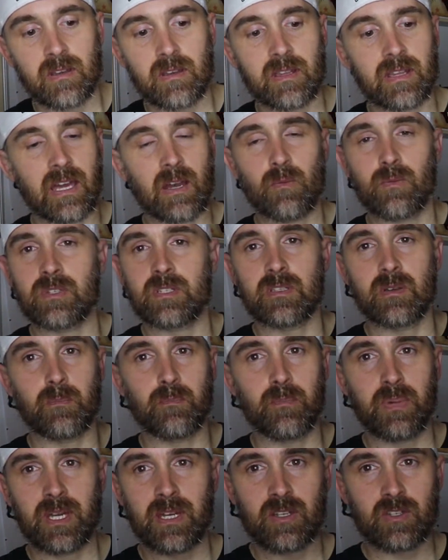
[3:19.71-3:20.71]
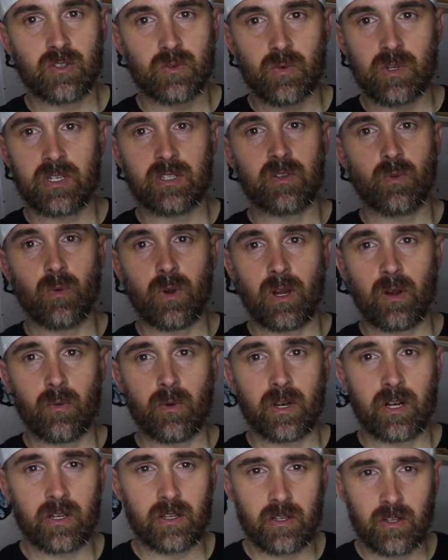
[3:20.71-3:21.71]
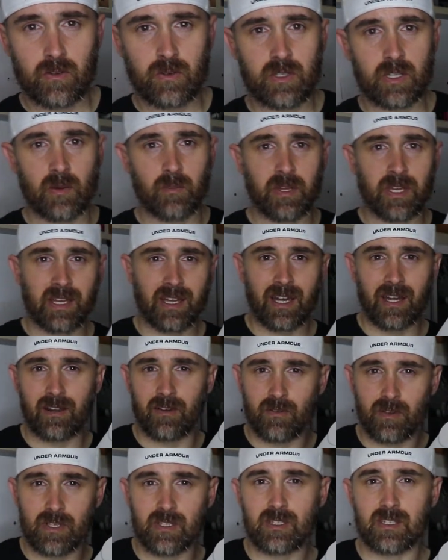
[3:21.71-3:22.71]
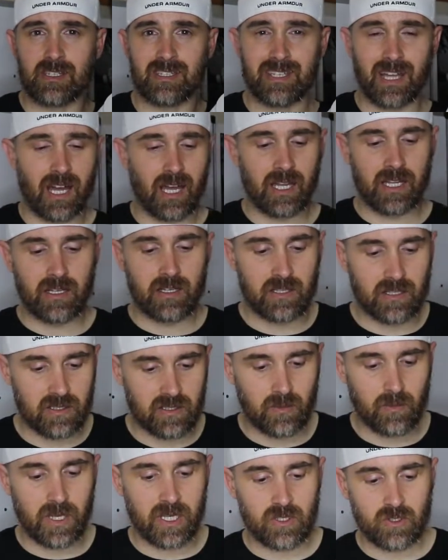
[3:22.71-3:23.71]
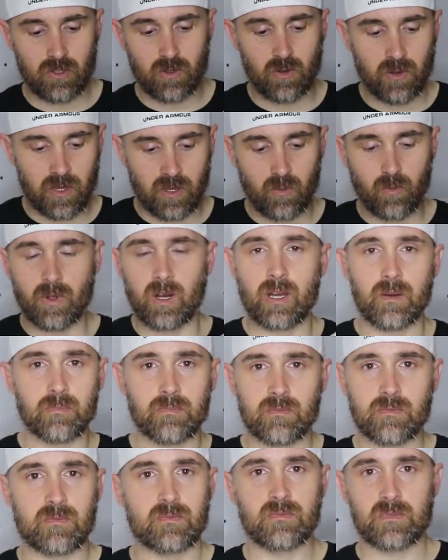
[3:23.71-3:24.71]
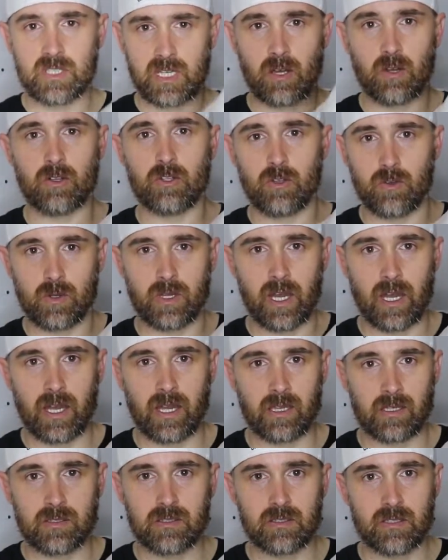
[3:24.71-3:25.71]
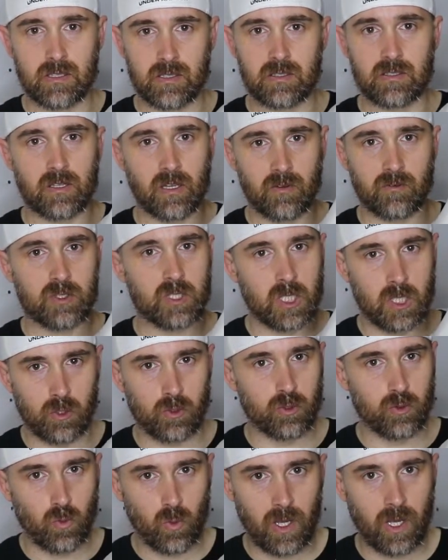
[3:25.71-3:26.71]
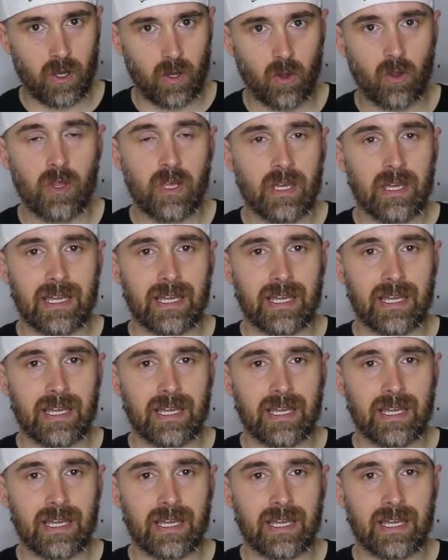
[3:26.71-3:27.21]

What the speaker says: that was the biggest reason why I wanted to do something kind of this design, is to make sure that when I'm telling you guys this stuff seals well.